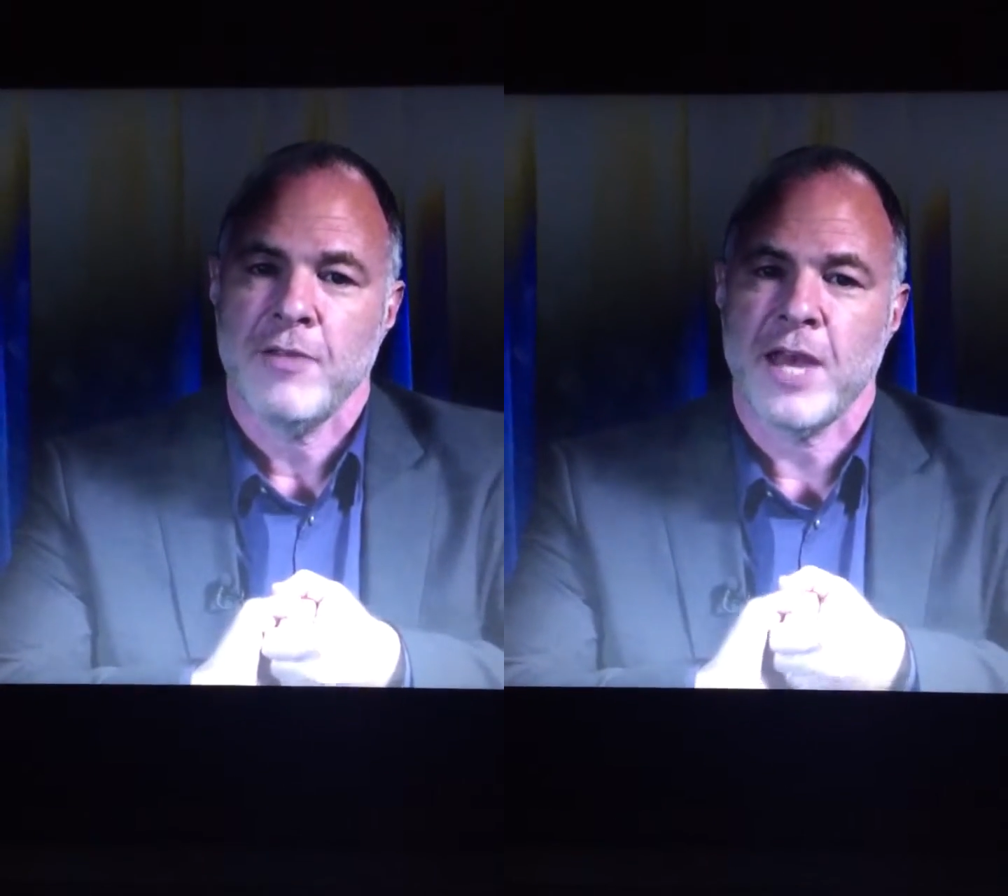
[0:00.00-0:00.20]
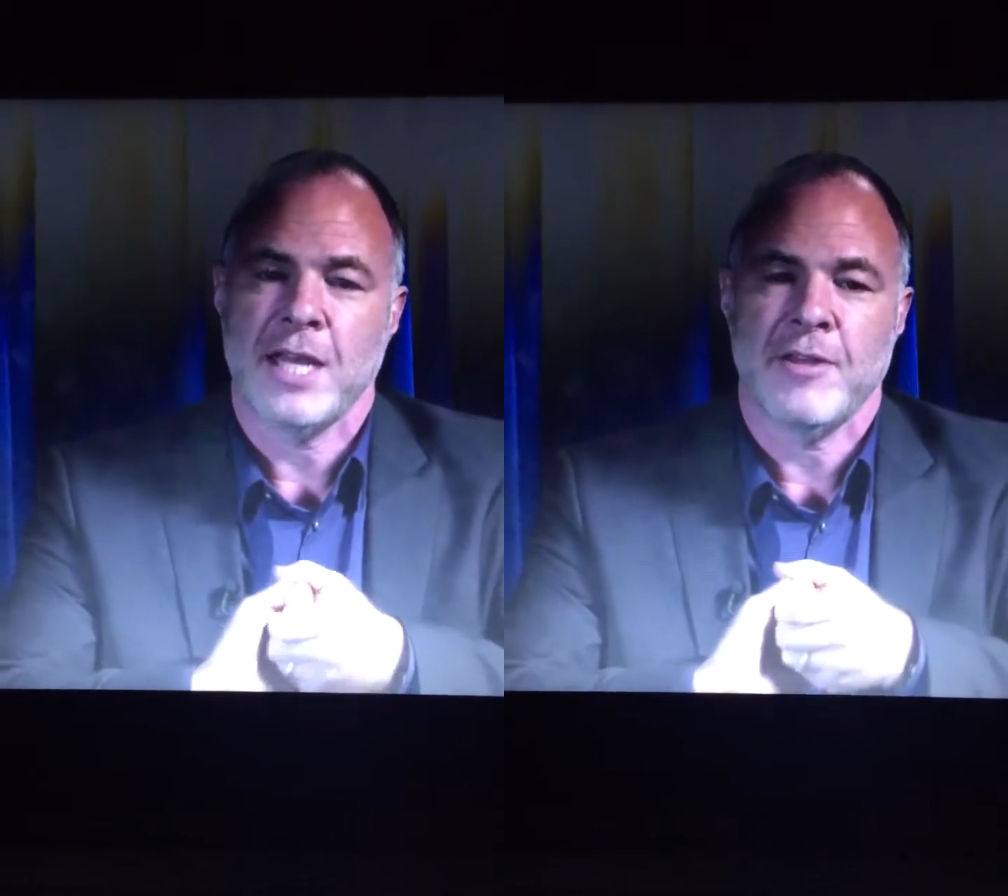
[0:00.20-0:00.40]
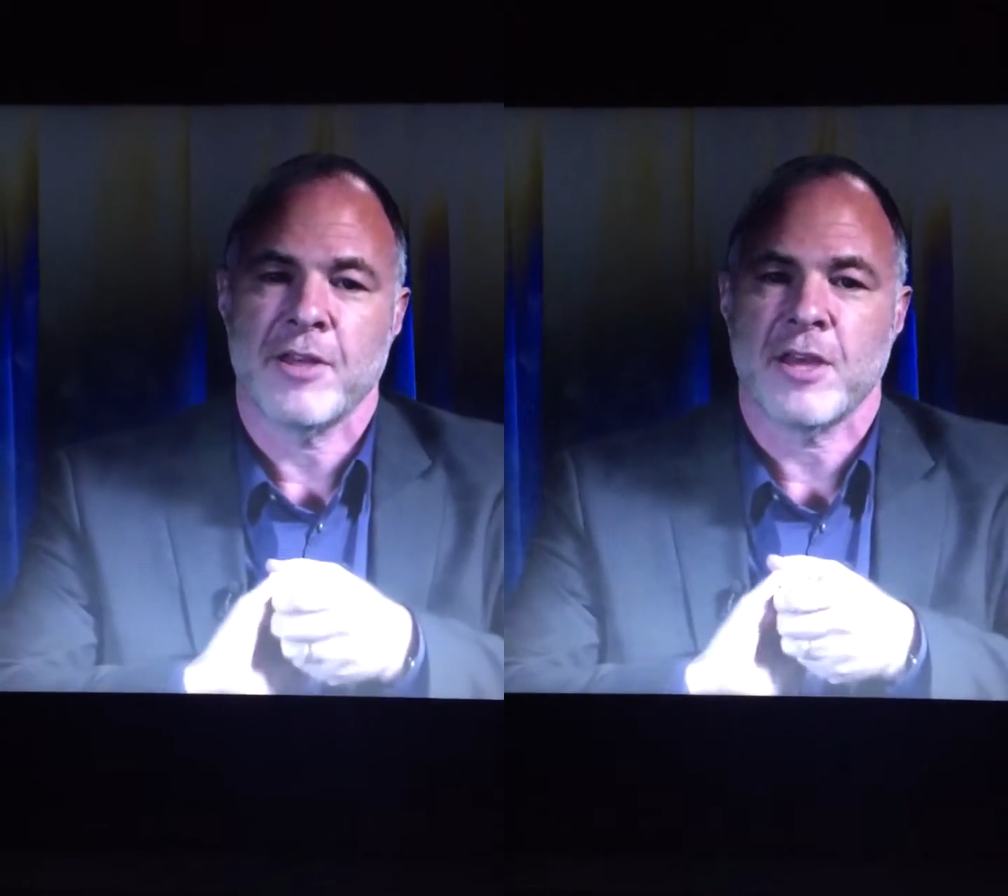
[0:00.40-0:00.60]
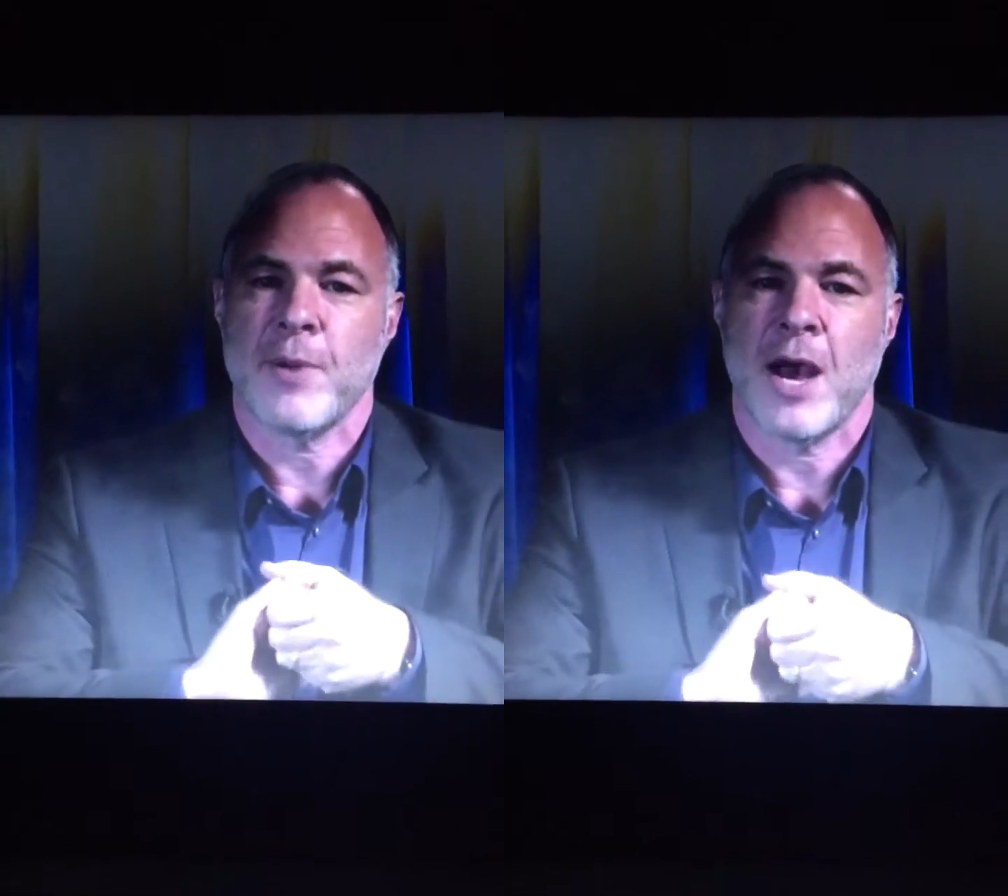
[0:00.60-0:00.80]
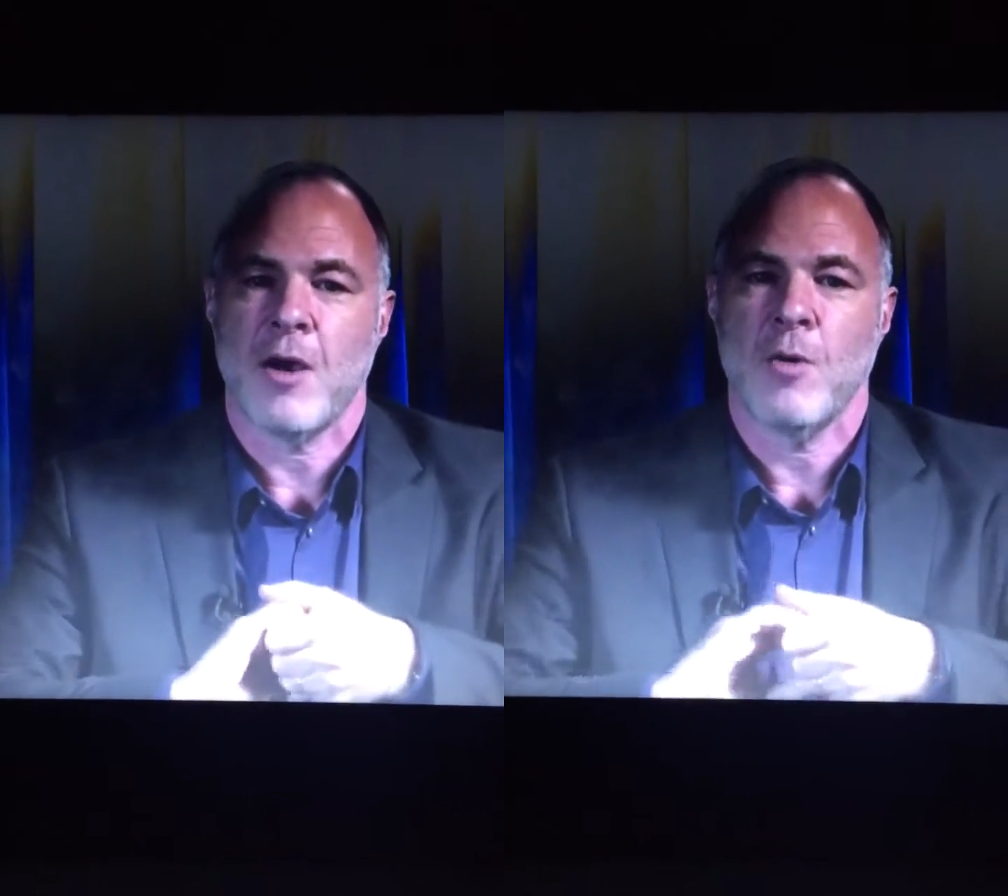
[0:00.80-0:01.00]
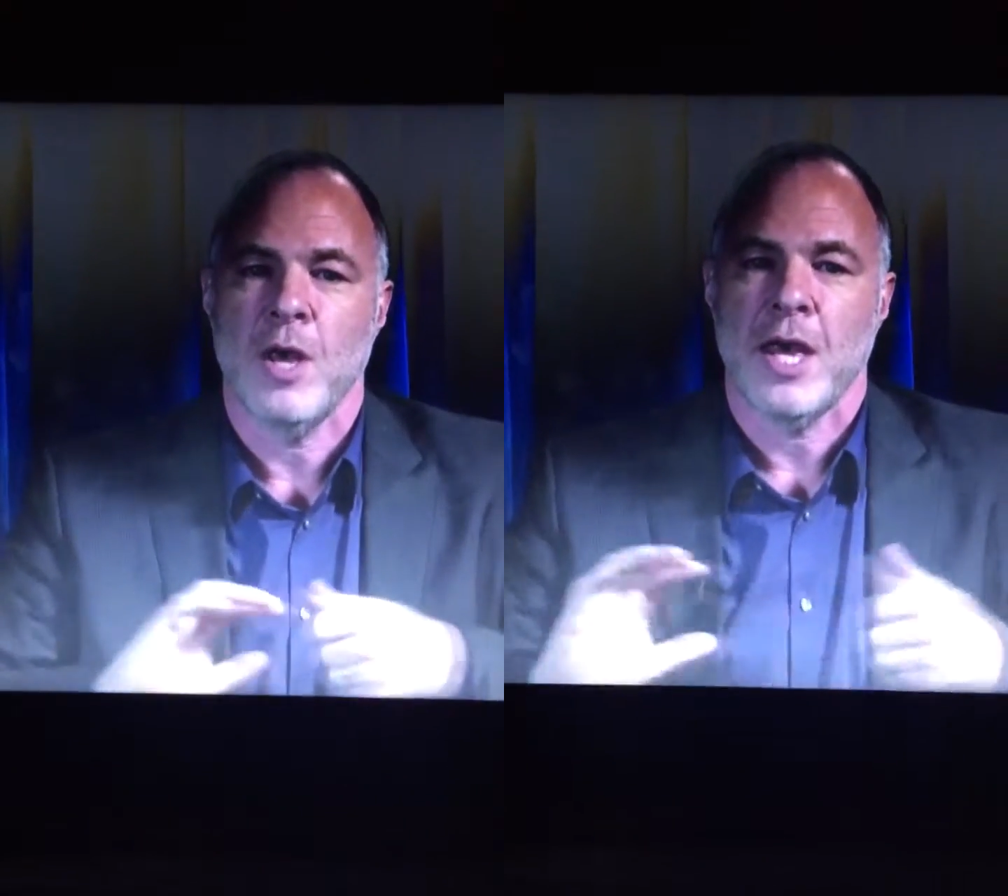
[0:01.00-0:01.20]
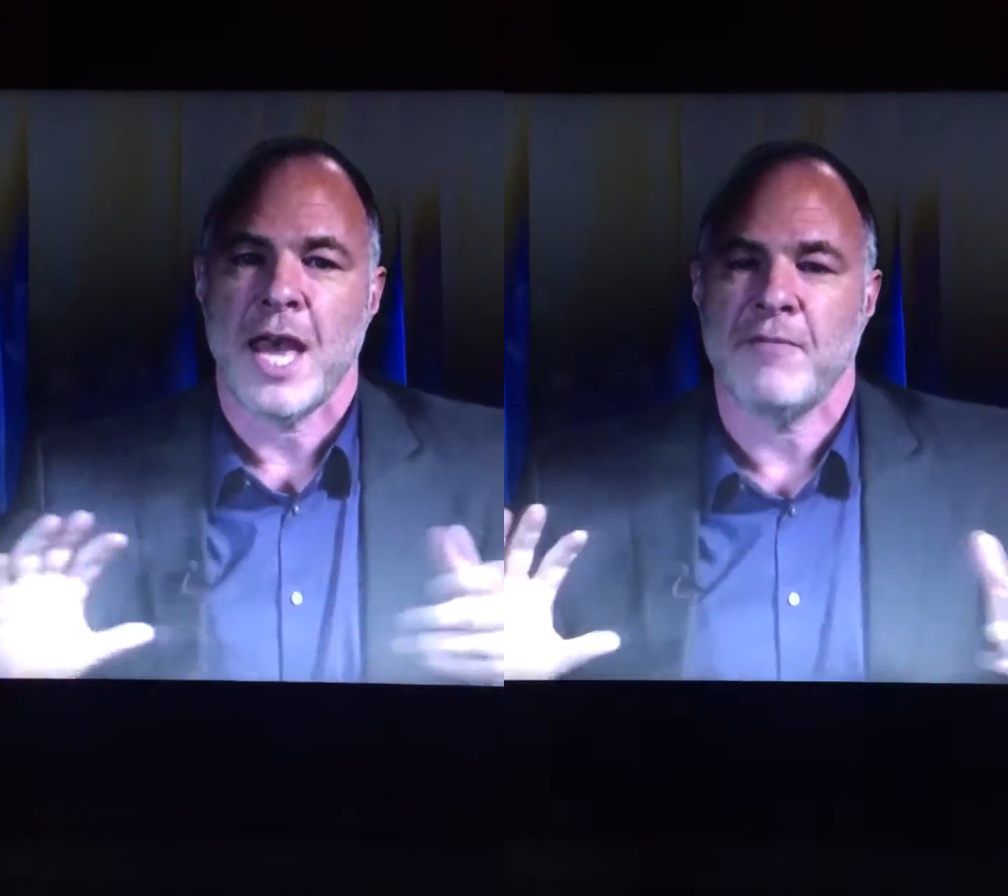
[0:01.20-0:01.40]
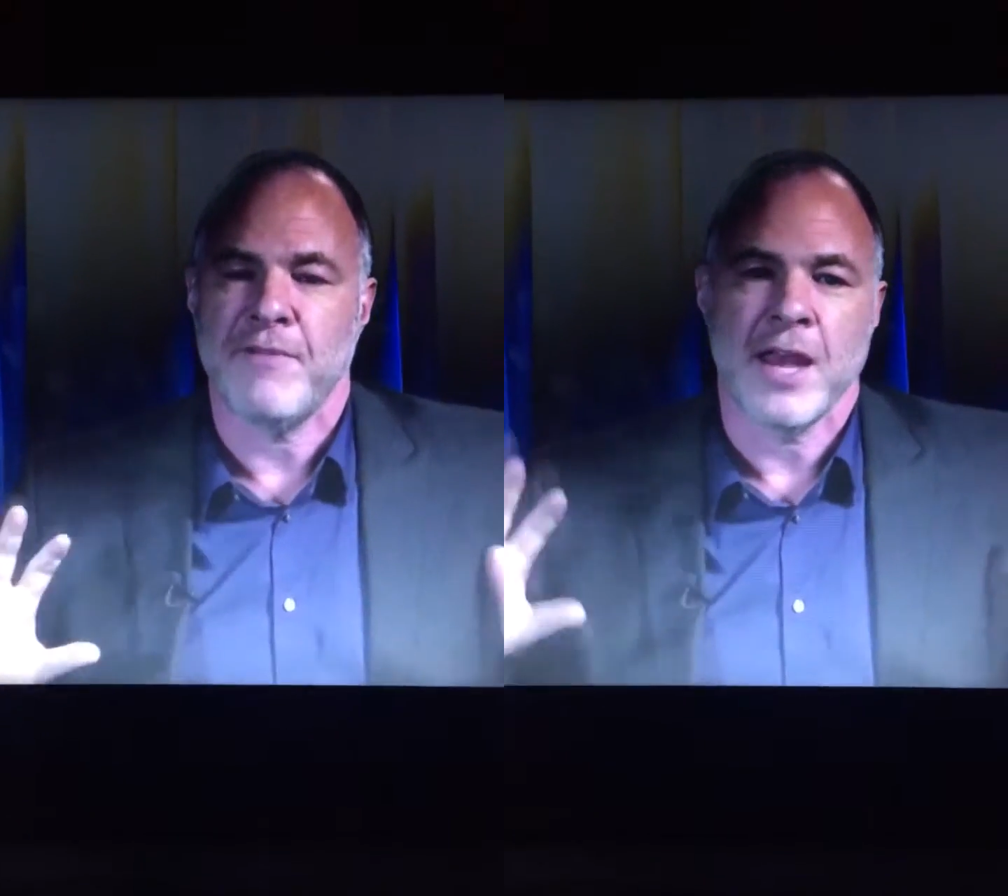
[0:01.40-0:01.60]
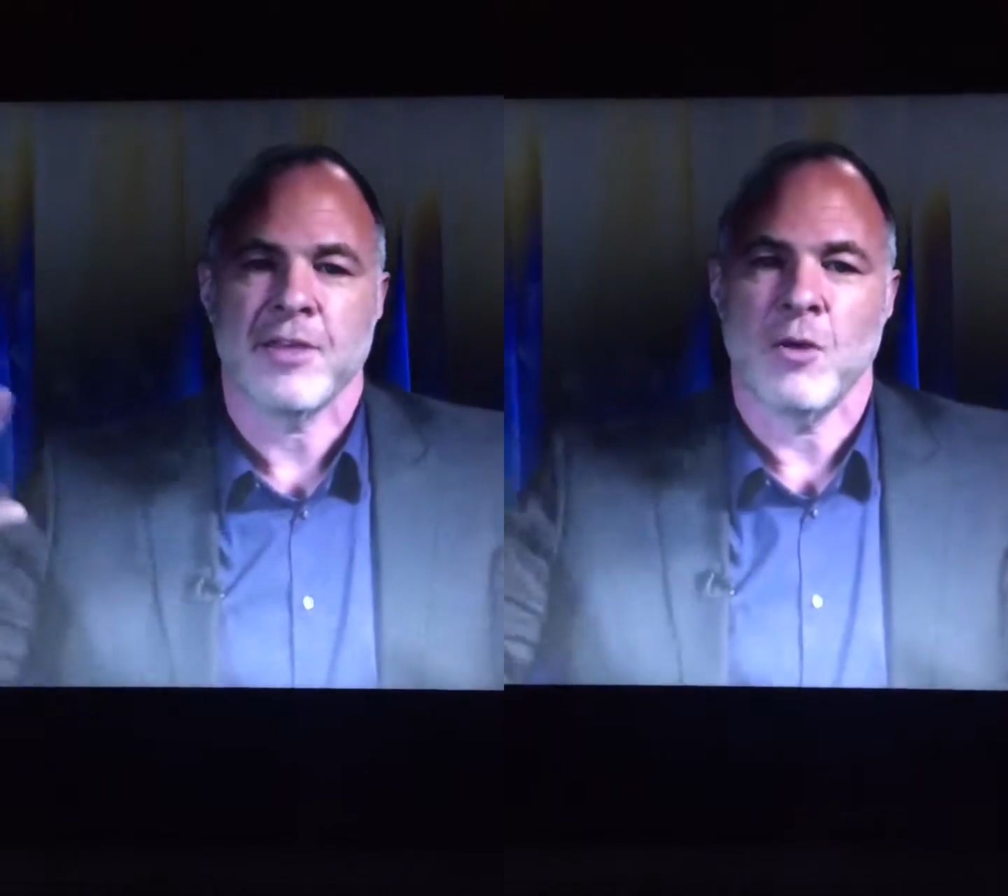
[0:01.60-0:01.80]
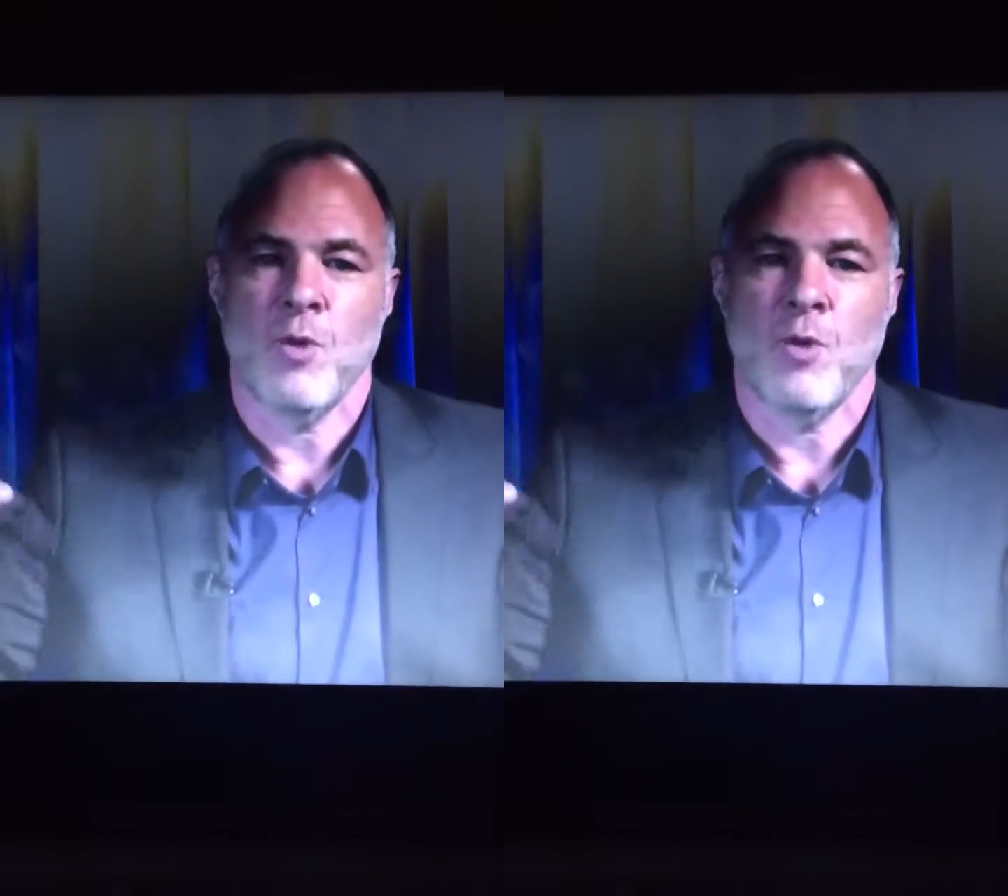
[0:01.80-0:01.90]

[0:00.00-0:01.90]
The idea that somehow advancing